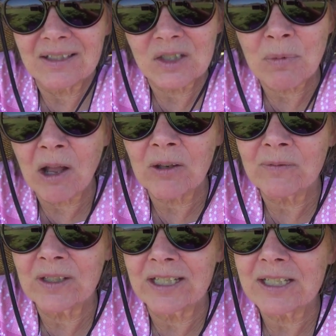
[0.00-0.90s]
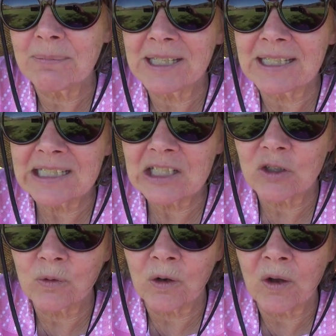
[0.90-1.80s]
smaller fetus begins
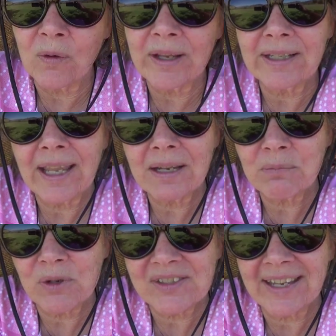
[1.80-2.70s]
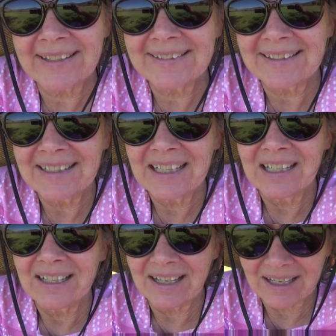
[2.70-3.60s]
to grow, it can present
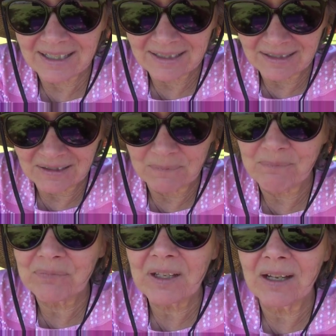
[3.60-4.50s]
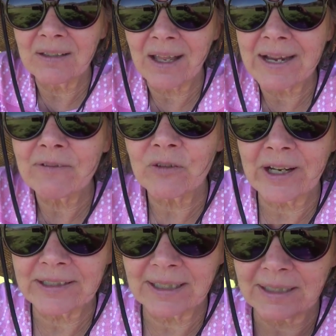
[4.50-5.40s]
a
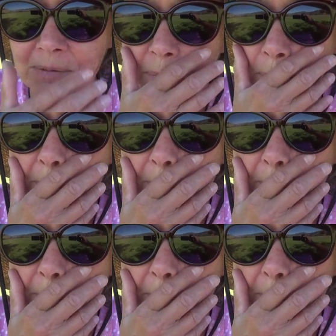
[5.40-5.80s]
life-threatening